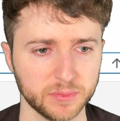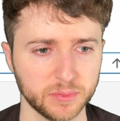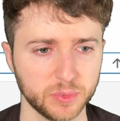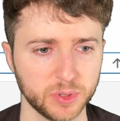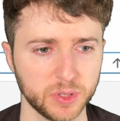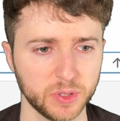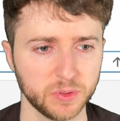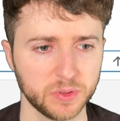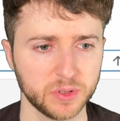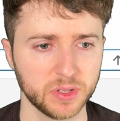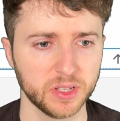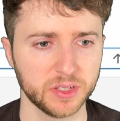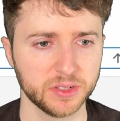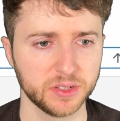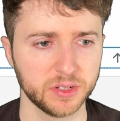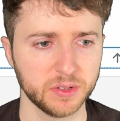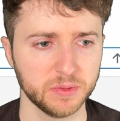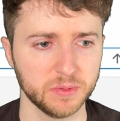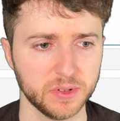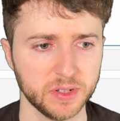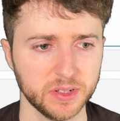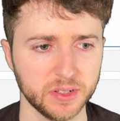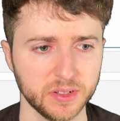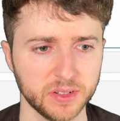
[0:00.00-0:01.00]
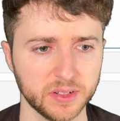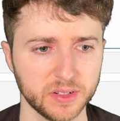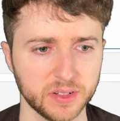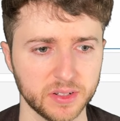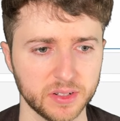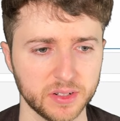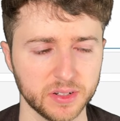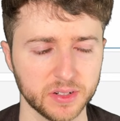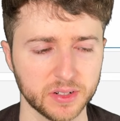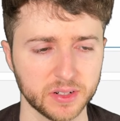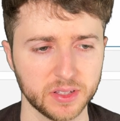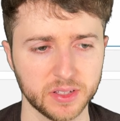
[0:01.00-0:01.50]
So cluster 1,
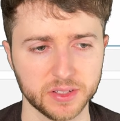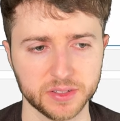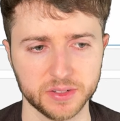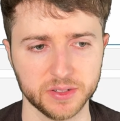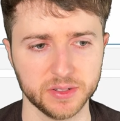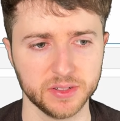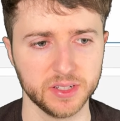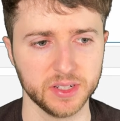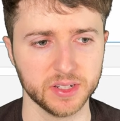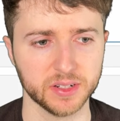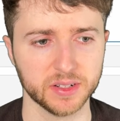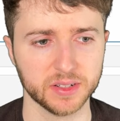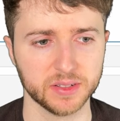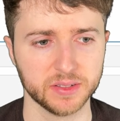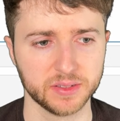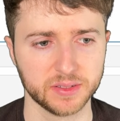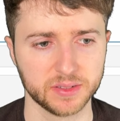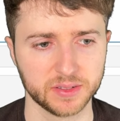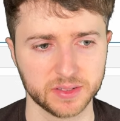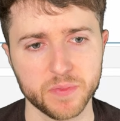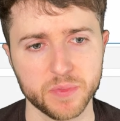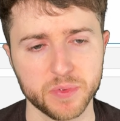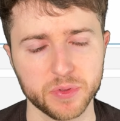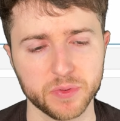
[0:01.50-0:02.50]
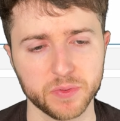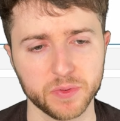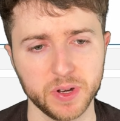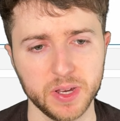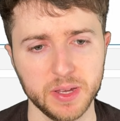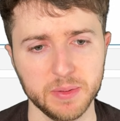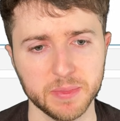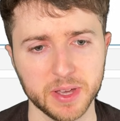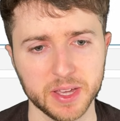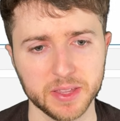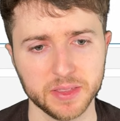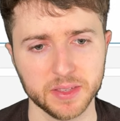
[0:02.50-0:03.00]
or cluster 0,
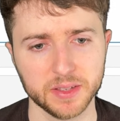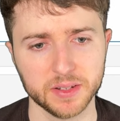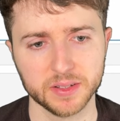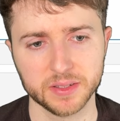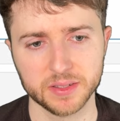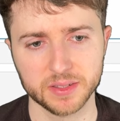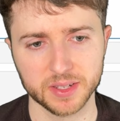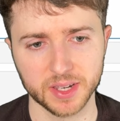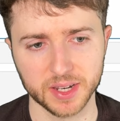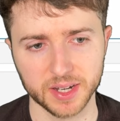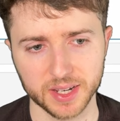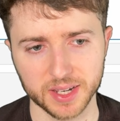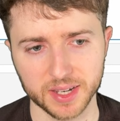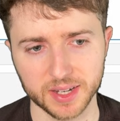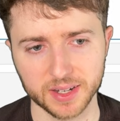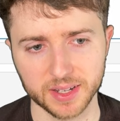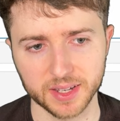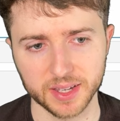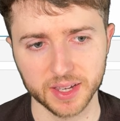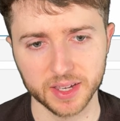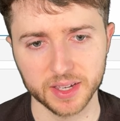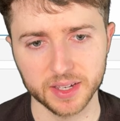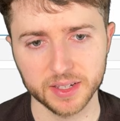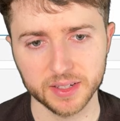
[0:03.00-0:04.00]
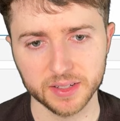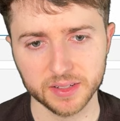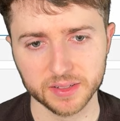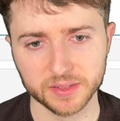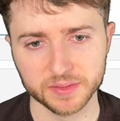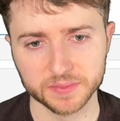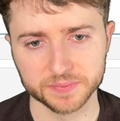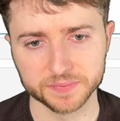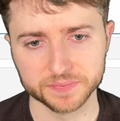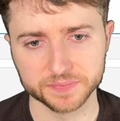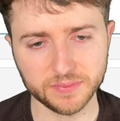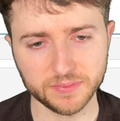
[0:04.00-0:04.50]
3 methods said NK,
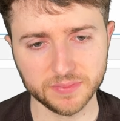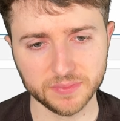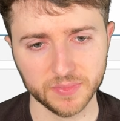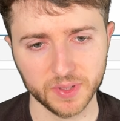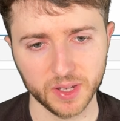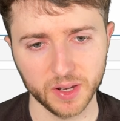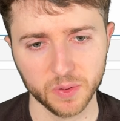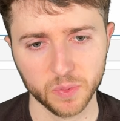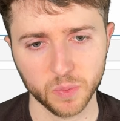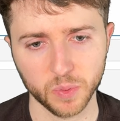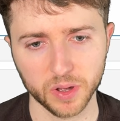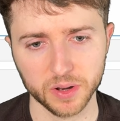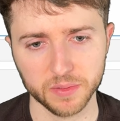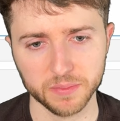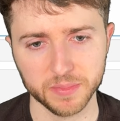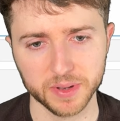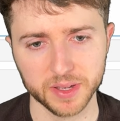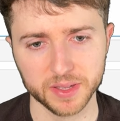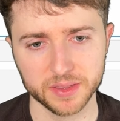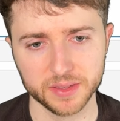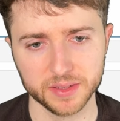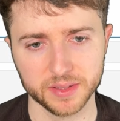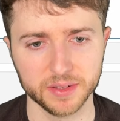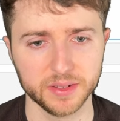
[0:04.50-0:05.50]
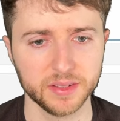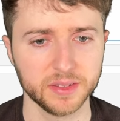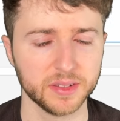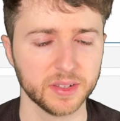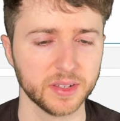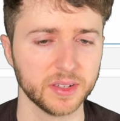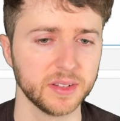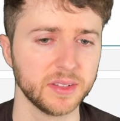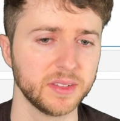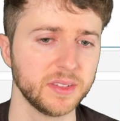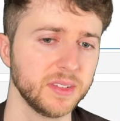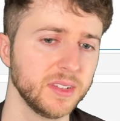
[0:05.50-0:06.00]
1 method
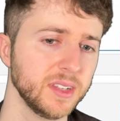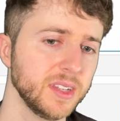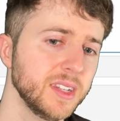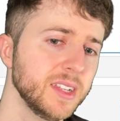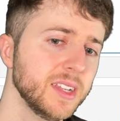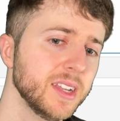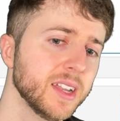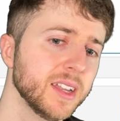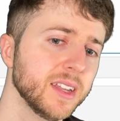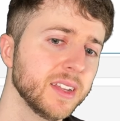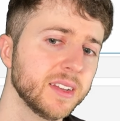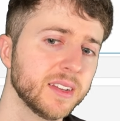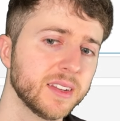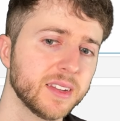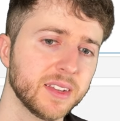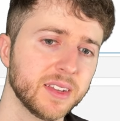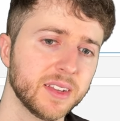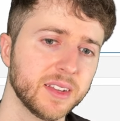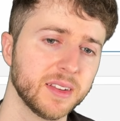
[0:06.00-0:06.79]
said CD8.